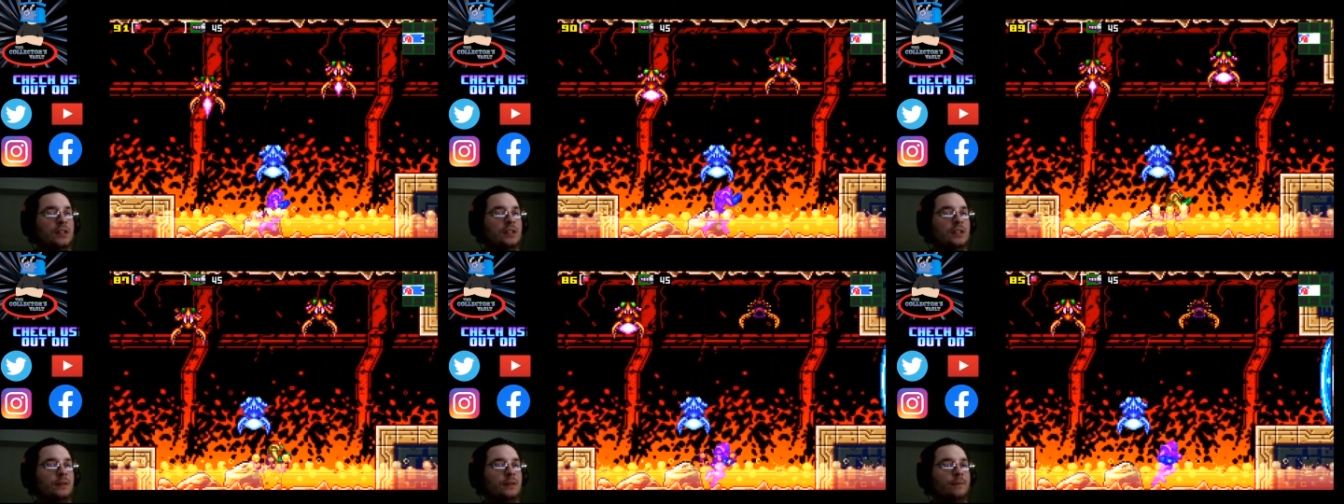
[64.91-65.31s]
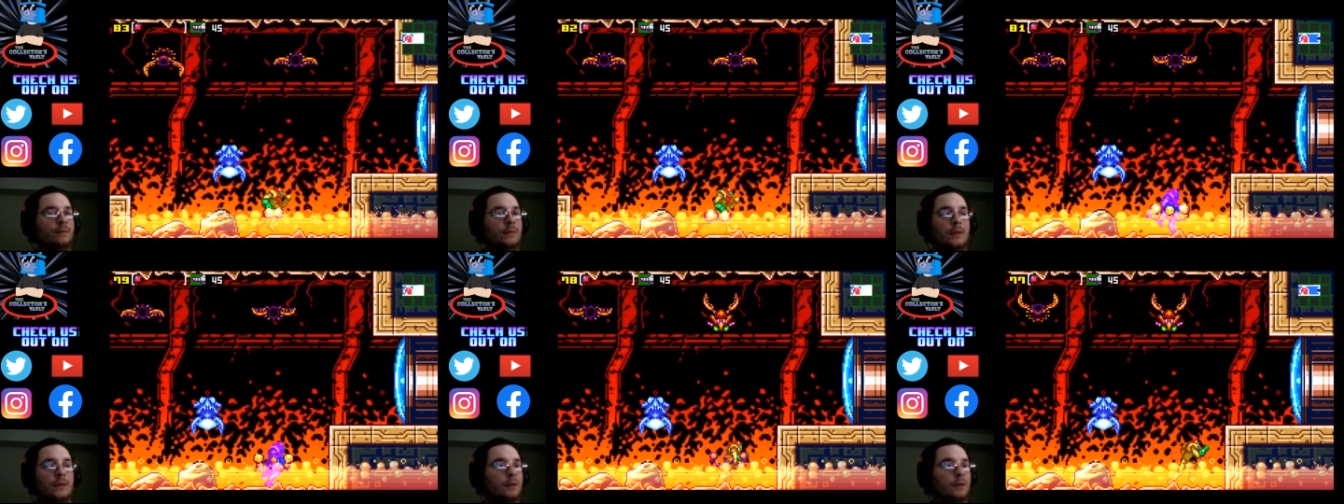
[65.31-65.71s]

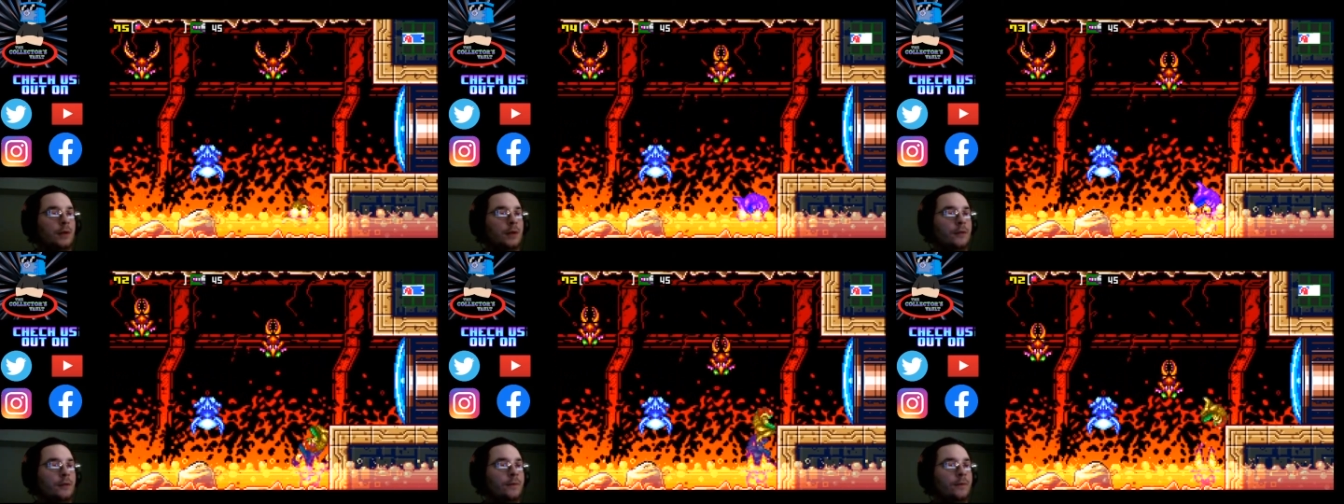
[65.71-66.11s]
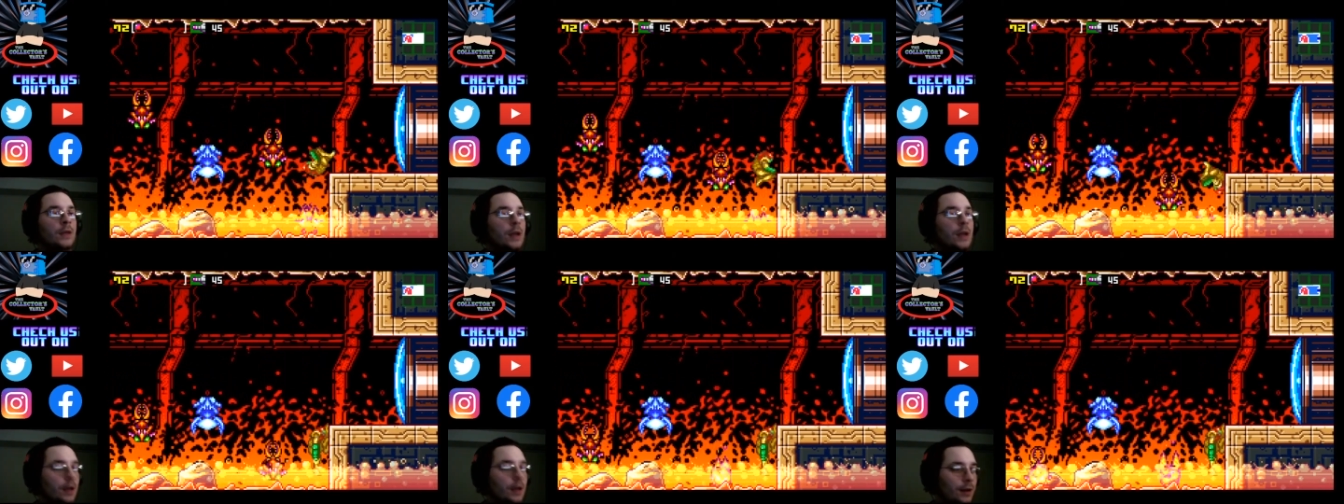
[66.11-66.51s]
whatever.
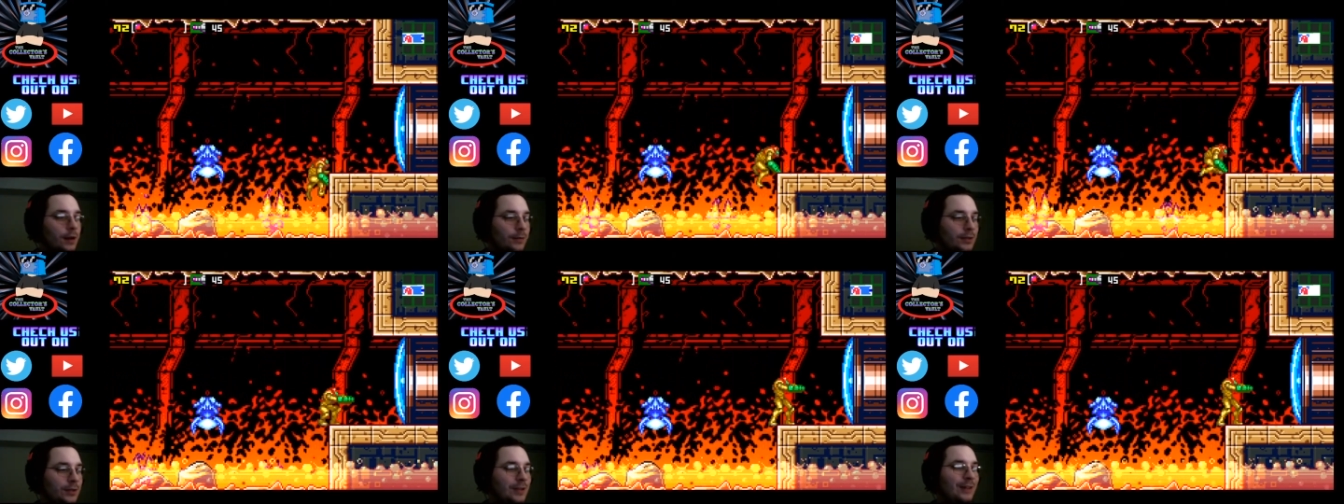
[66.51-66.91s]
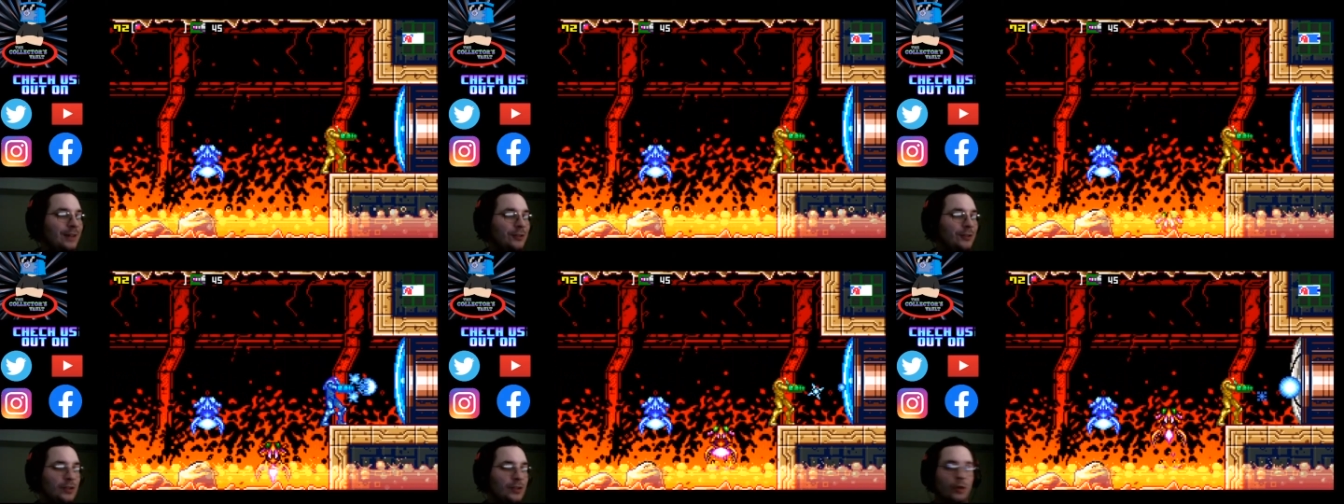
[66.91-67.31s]

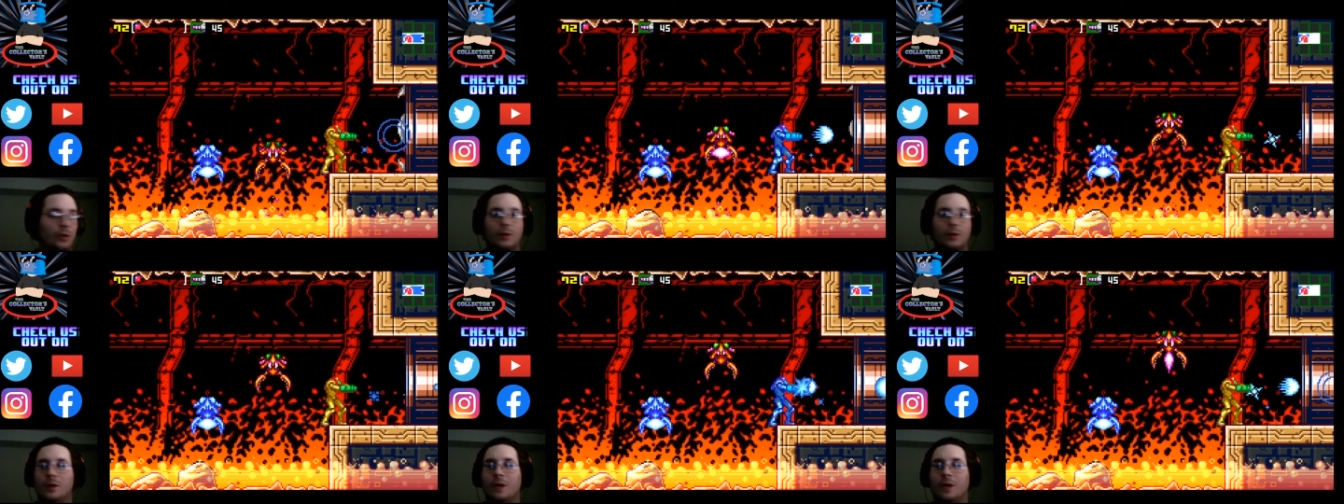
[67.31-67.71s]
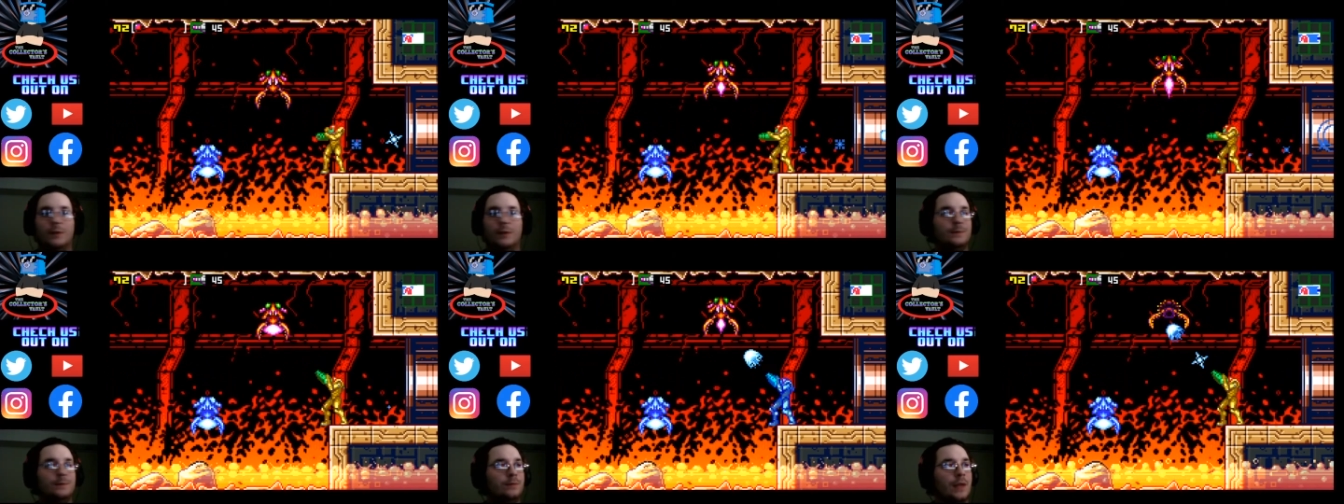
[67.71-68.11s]
I'll just go through the lava.